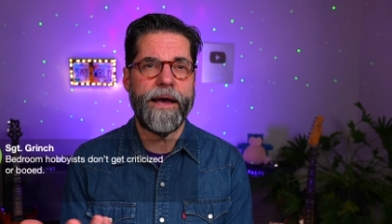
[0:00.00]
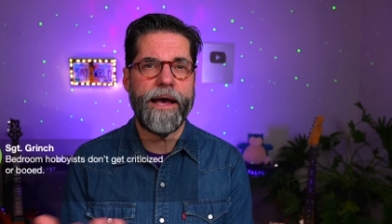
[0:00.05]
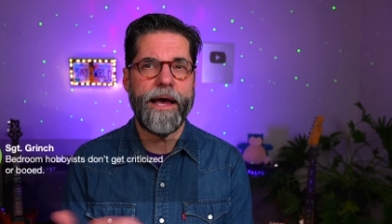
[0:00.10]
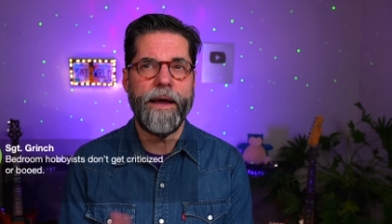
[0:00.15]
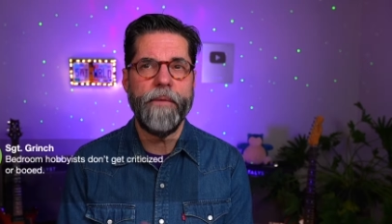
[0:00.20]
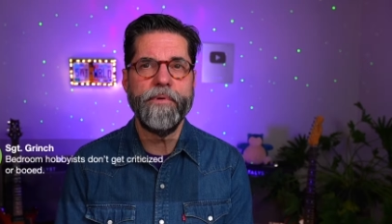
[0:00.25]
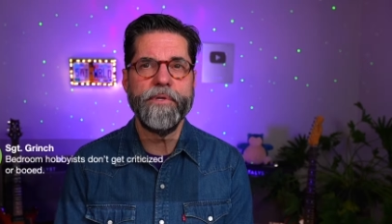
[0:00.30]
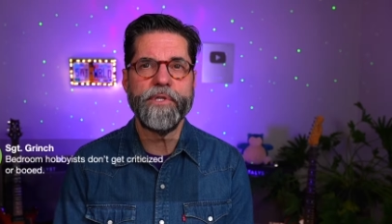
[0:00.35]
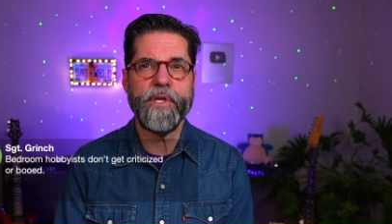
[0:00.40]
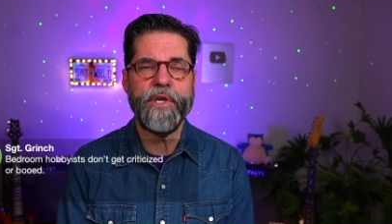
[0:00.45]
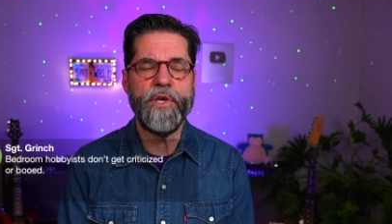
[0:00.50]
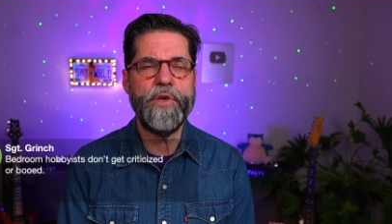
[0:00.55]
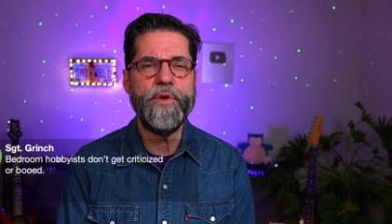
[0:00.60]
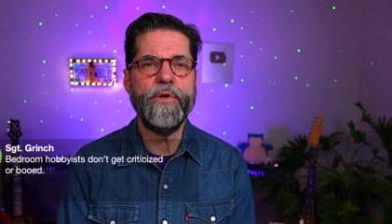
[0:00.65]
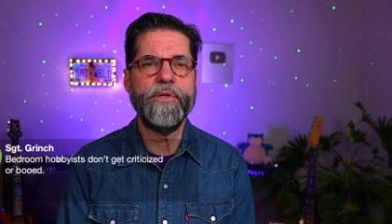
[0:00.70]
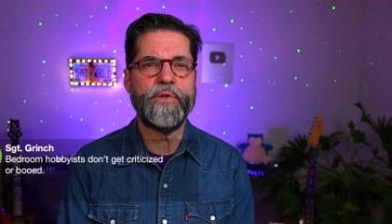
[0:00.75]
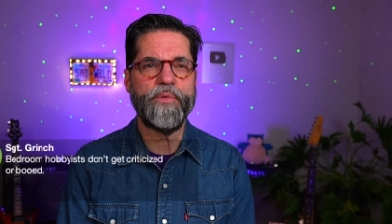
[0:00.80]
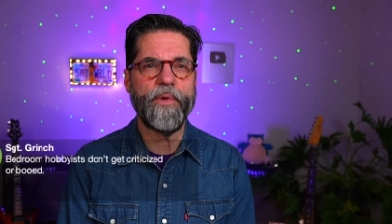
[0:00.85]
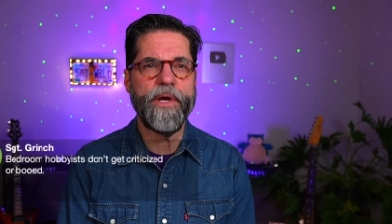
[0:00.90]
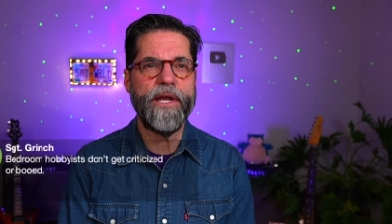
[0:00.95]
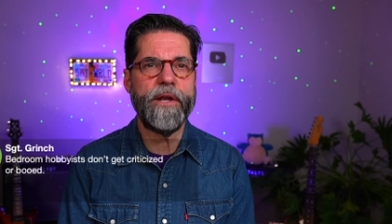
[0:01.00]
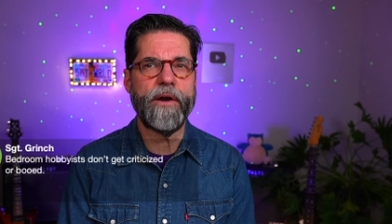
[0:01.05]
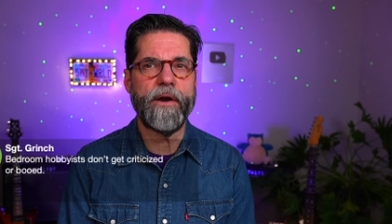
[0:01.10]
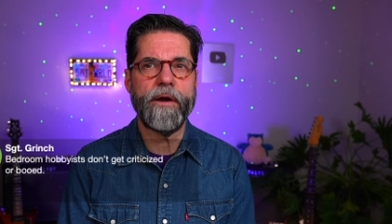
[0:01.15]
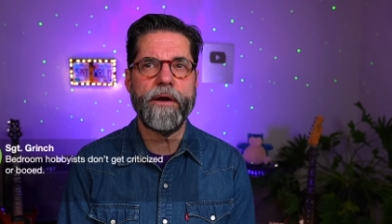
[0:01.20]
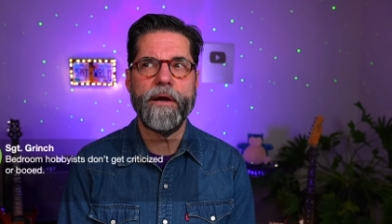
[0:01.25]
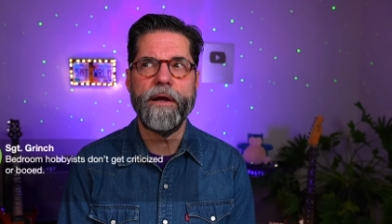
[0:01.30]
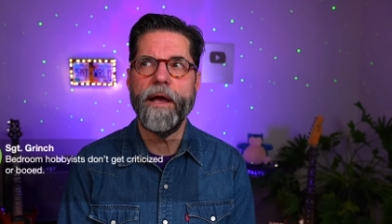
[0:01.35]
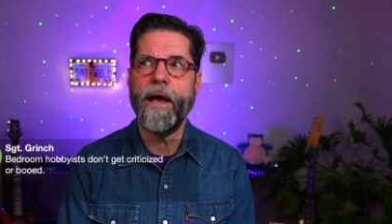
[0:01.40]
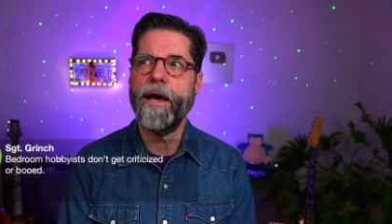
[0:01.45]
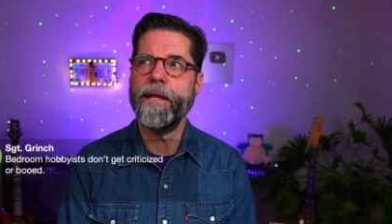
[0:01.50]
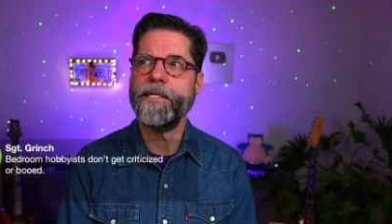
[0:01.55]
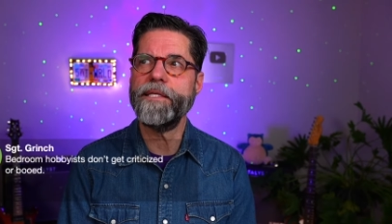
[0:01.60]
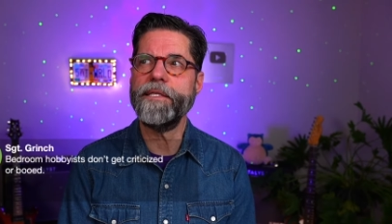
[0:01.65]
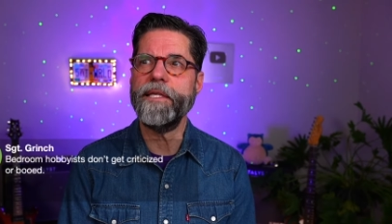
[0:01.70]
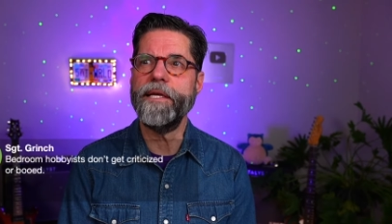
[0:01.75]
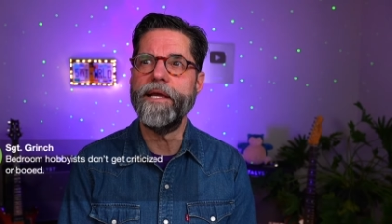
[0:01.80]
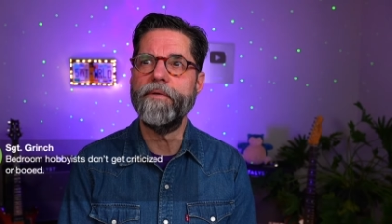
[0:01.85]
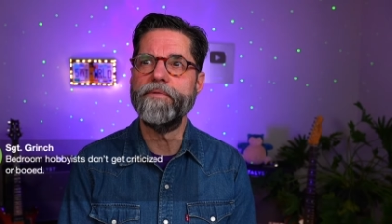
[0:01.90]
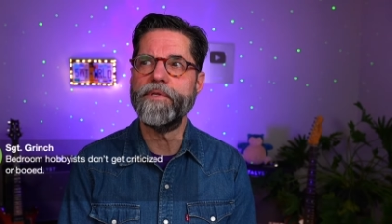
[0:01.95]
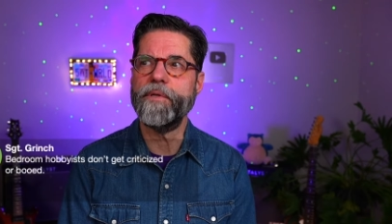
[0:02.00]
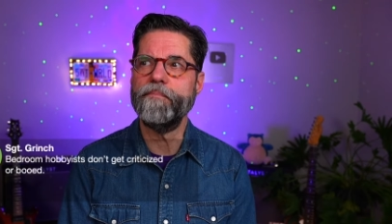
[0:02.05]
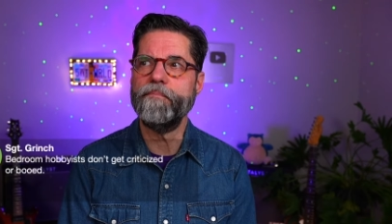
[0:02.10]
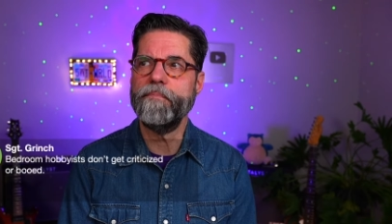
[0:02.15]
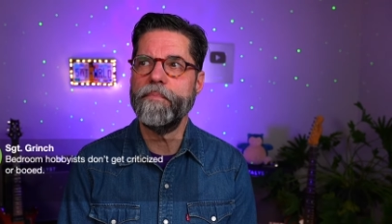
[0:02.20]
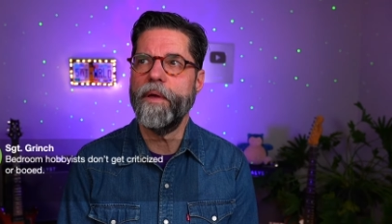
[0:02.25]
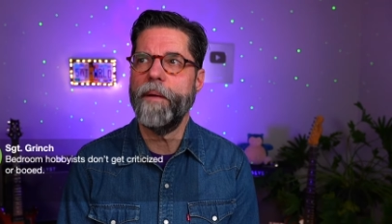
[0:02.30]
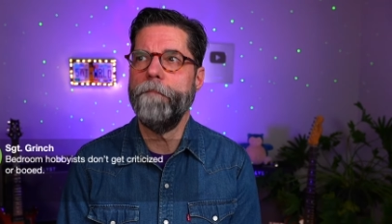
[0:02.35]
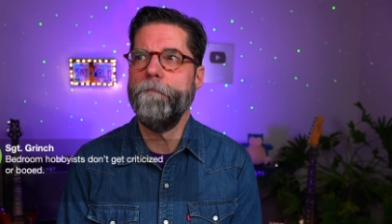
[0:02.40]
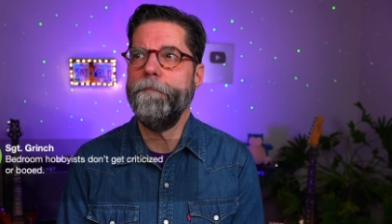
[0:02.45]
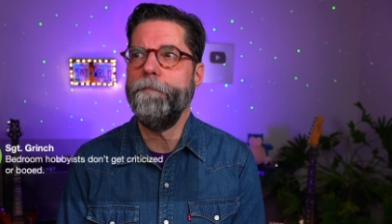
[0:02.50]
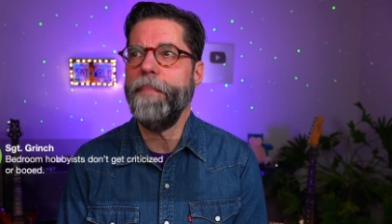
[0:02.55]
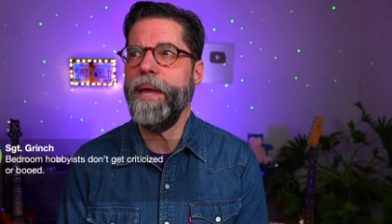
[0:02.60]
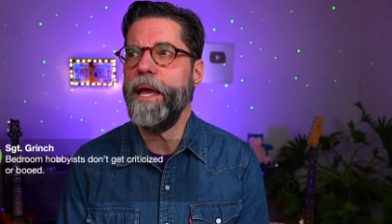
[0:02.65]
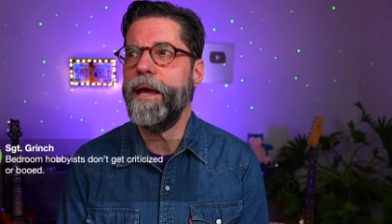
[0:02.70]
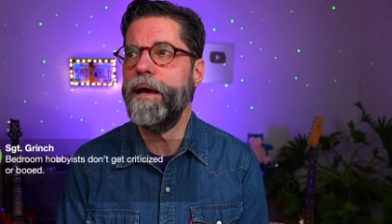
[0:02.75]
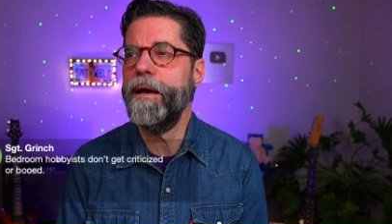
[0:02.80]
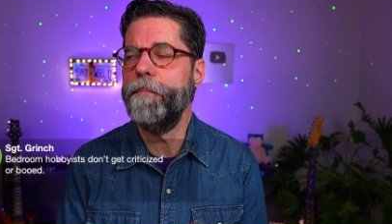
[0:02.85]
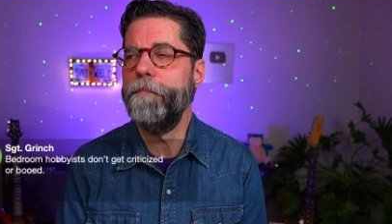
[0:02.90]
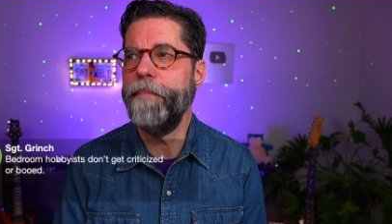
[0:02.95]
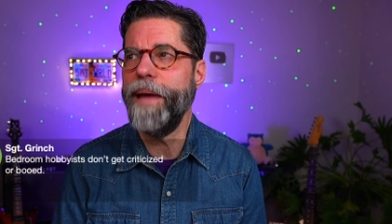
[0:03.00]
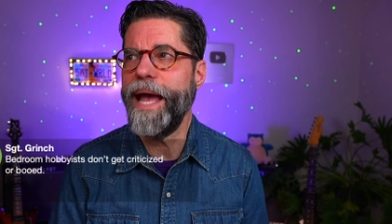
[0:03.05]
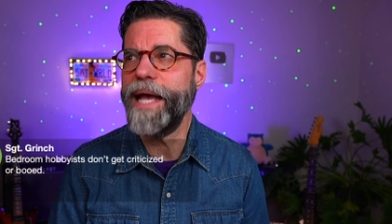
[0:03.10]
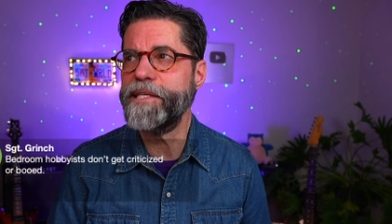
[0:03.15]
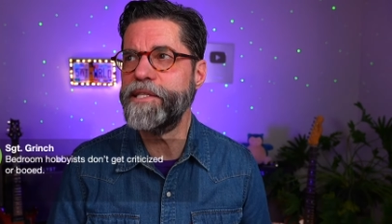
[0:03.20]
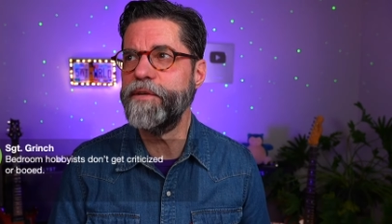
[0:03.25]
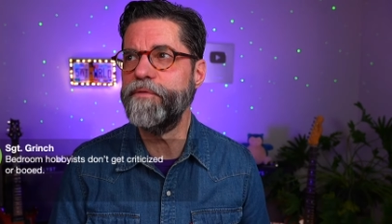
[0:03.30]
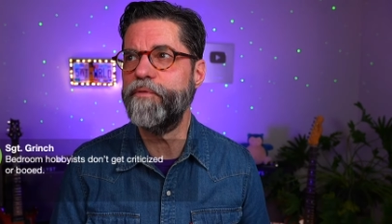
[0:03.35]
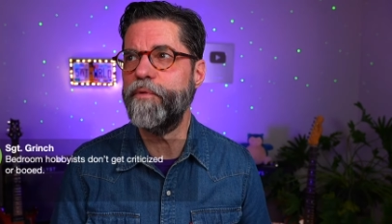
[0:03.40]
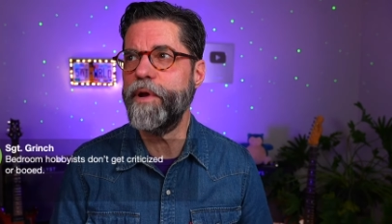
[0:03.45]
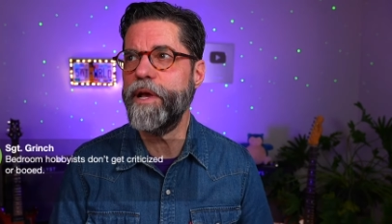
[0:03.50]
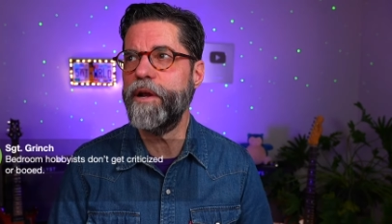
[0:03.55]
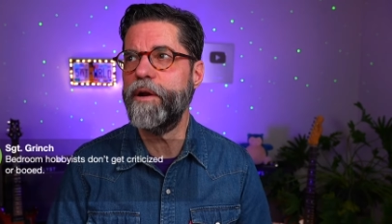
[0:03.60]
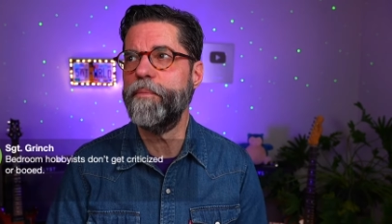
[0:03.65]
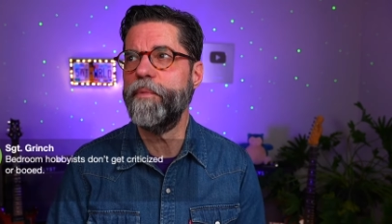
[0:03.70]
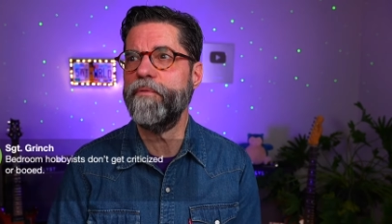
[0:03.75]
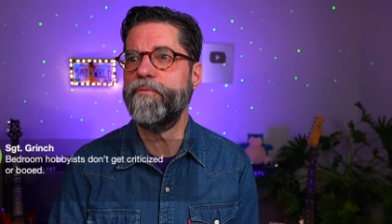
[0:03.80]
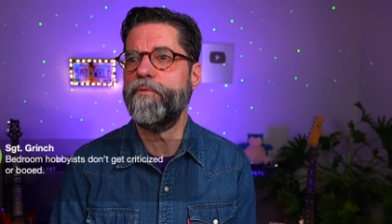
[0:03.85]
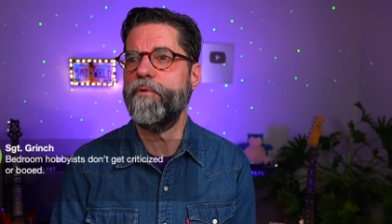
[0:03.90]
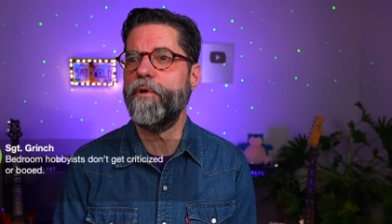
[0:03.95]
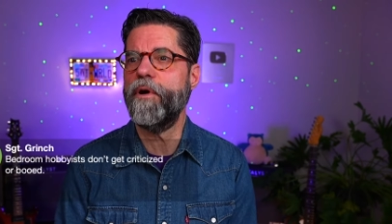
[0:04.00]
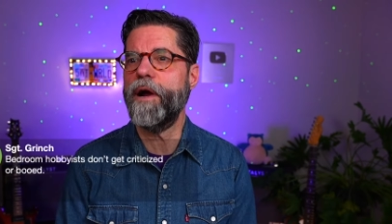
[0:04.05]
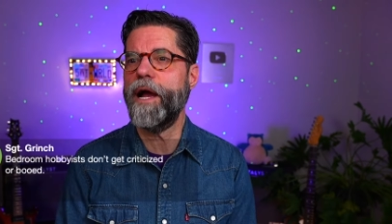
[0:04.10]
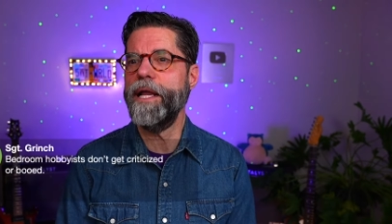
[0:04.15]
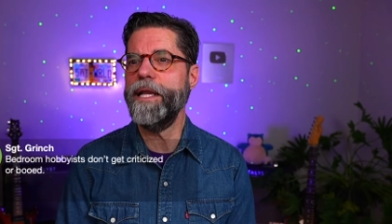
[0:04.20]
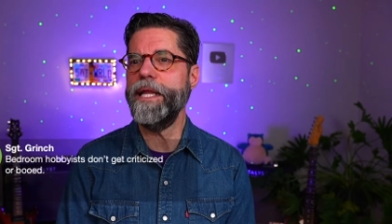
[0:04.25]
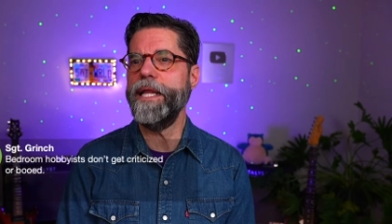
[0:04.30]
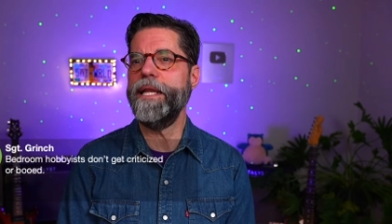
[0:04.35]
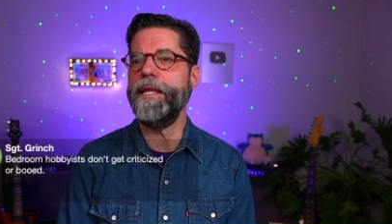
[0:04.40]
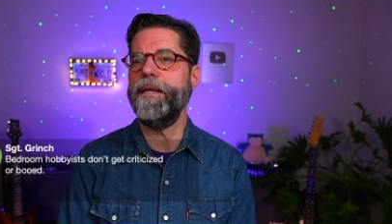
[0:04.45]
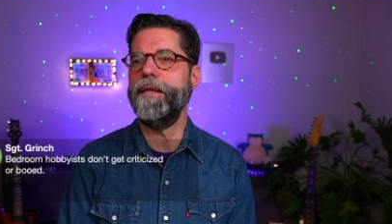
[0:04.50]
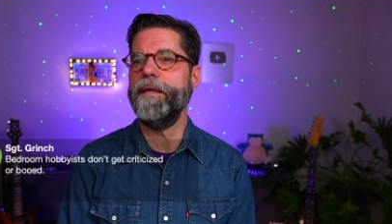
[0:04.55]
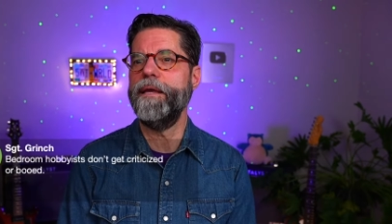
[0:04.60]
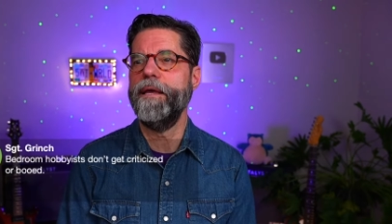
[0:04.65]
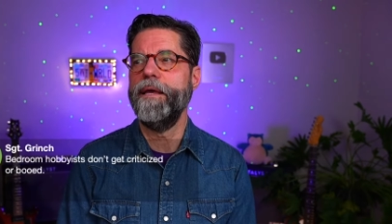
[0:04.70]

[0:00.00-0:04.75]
I was a huge reader. Honestly, I was a massive reader before I needed